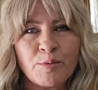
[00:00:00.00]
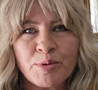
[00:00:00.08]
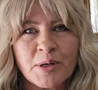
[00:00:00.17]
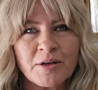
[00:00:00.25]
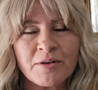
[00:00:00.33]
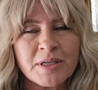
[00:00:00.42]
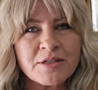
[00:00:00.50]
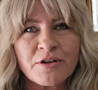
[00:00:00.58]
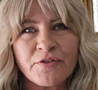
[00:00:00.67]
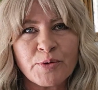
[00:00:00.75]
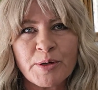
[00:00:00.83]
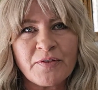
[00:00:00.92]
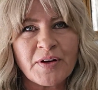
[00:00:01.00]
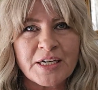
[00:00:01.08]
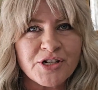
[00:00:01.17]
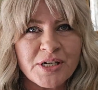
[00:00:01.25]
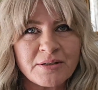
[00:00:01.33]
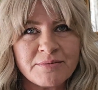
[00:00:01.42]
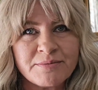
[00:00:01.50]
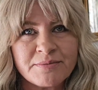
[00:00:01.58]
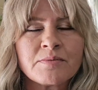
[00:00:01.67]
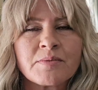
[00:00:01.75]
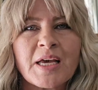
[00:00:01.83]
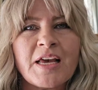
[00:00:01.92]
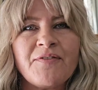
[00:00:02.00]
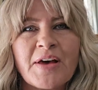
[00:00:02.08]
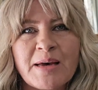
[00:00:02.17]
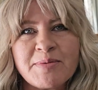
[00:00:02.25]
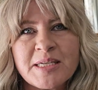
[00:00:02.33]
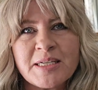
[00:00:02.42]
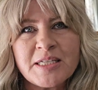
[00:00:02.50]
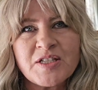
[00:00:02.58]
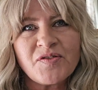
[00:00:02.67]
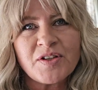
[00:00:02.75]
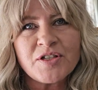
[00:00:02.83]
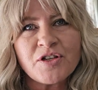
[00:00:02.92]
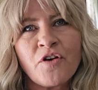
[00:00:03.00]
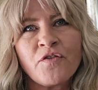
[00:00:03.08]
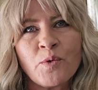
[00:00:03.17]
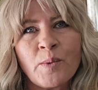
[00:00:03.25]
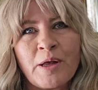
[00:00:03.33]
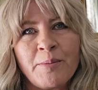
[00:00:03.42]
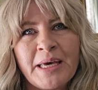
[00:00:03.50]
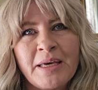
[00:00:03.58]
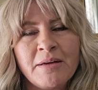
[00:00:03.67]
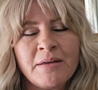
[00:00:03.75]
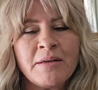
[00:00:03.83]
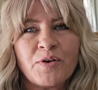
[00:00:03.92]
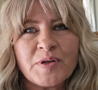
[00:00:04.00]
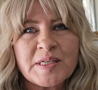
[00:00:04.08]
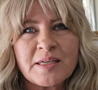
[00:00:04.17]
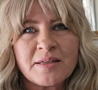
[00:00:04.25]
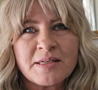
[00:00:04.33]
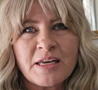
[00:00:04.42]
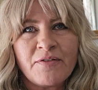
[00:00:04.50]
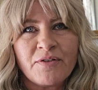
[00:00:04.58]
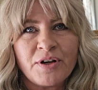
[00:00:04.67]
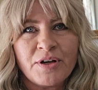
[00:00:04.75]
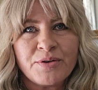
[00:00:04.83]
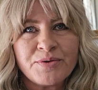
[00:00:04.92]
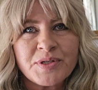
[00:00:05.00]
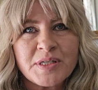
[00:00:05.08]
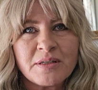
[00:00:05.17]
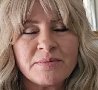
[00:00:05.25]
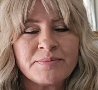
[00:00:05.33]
Progress over perfection. If abstinence feels overwhelming, focus on safer use.